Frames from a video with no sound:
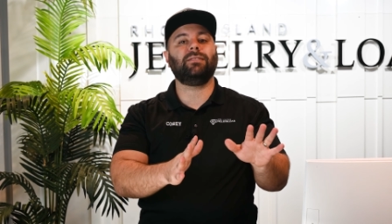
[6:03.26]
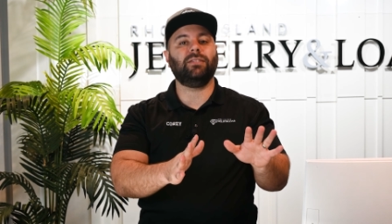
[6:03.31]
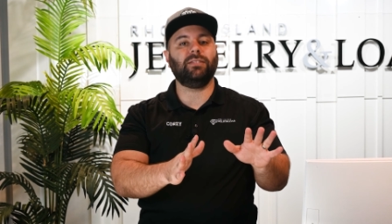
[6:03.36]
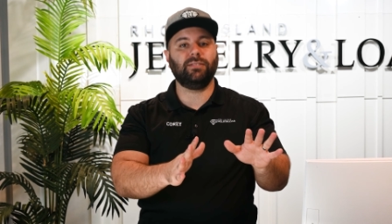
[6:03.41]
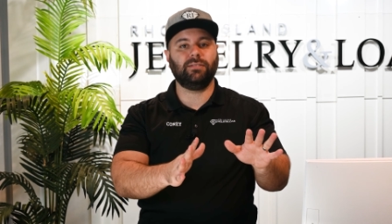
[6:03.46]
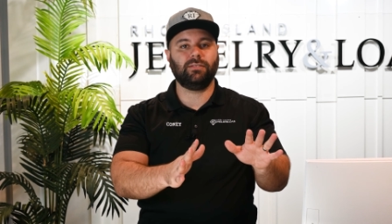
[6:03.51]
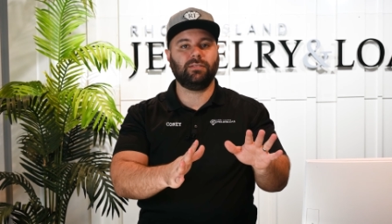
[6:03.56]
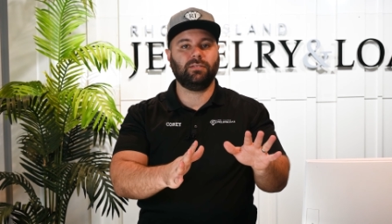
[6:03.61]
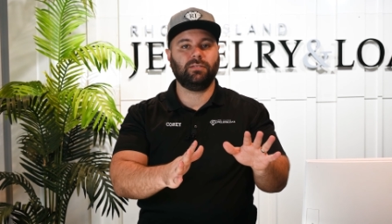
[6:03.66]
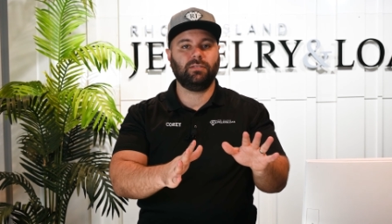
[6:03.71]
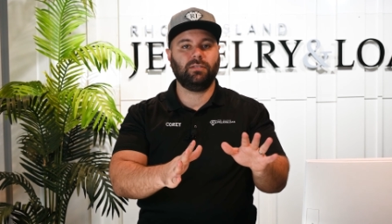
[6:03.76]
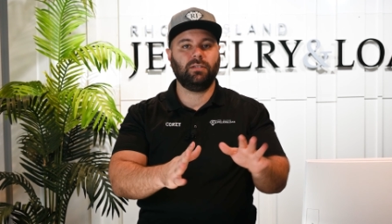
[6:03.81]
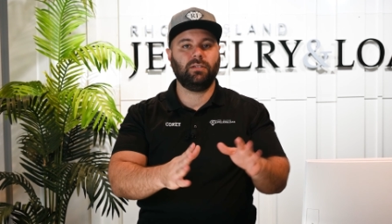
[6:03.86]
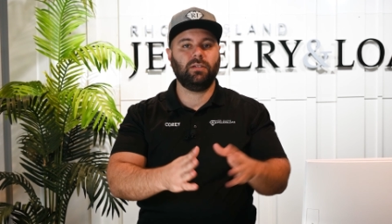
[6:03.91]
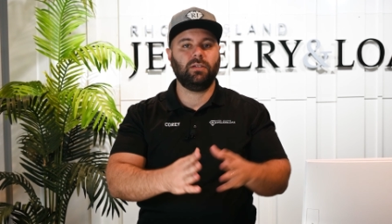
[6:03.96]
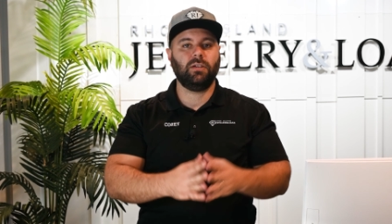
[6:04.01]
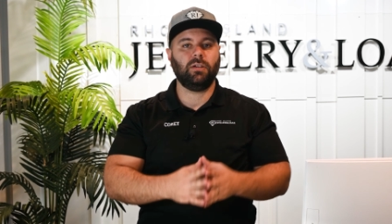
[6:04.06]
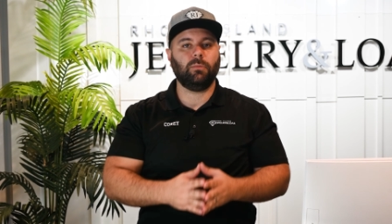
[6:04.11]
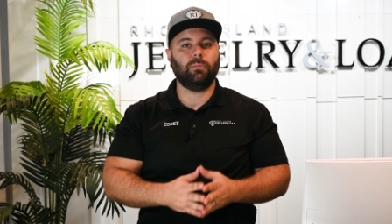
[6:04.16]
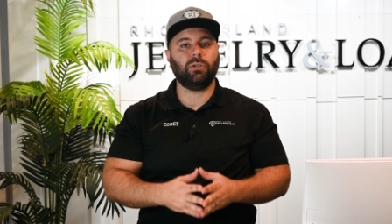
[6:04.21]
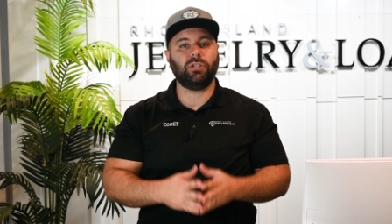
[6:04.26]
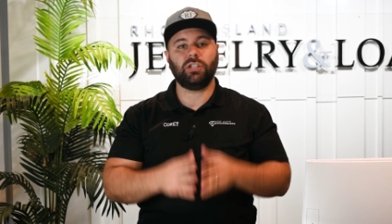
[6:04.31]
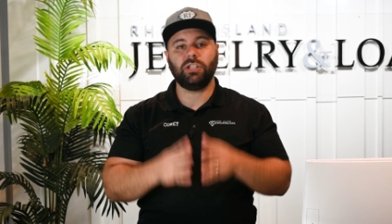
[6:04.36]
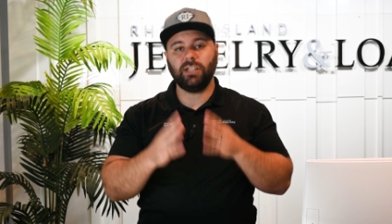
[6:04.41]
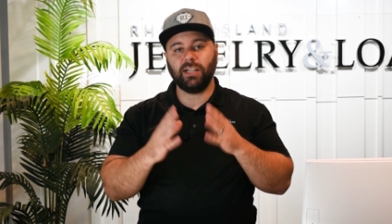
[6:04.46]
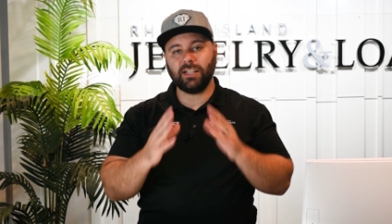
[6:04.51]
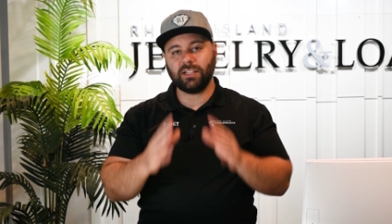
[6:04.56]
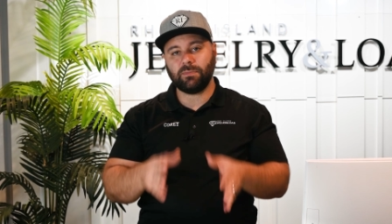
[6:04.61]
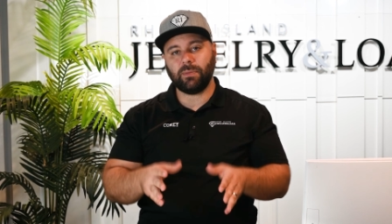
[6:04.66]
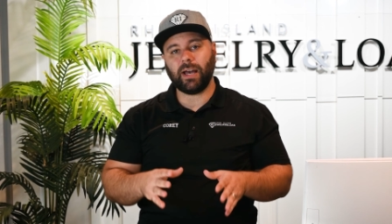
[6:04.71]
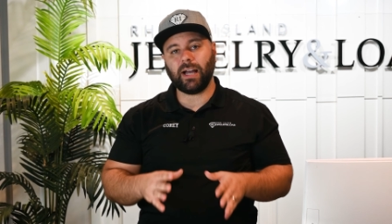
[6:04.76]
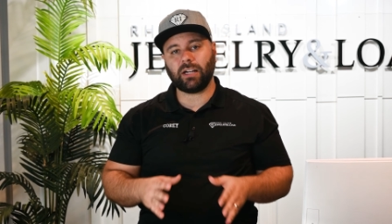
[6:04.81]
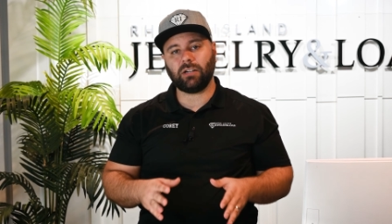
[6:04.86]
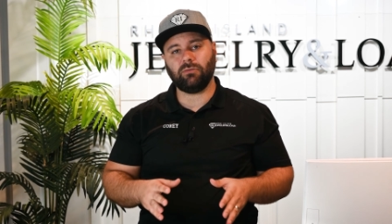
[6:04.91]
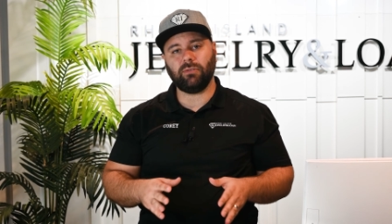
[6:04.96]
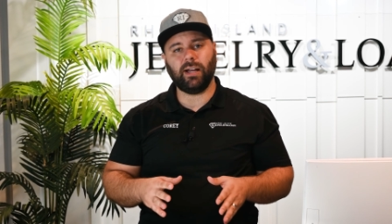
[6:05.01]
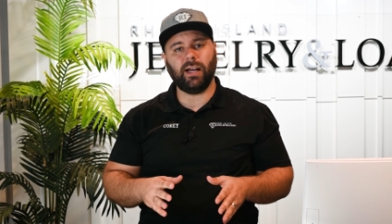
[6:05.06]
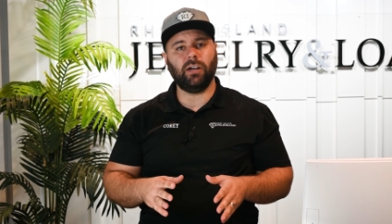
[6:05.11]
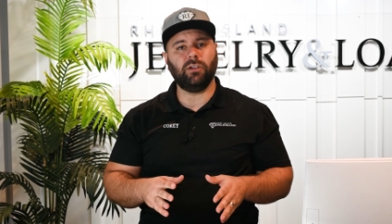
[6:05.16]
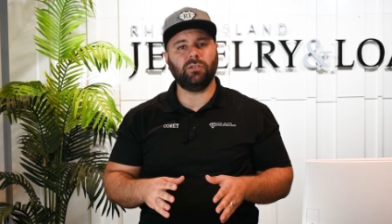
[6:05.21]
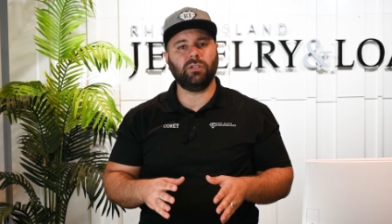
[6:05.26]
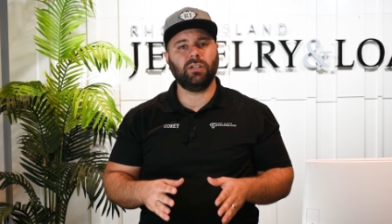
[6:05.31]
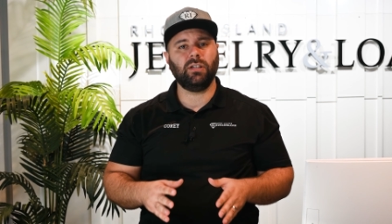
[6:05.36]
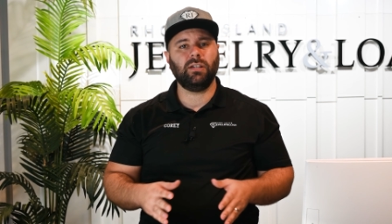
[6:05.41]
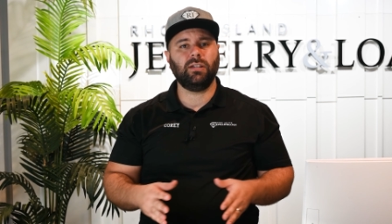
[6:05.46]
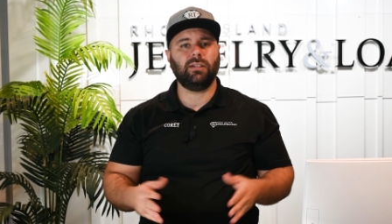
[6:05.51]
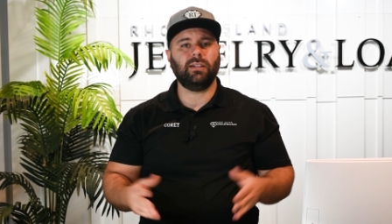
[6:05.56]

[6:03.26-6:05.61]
us, but she is back around.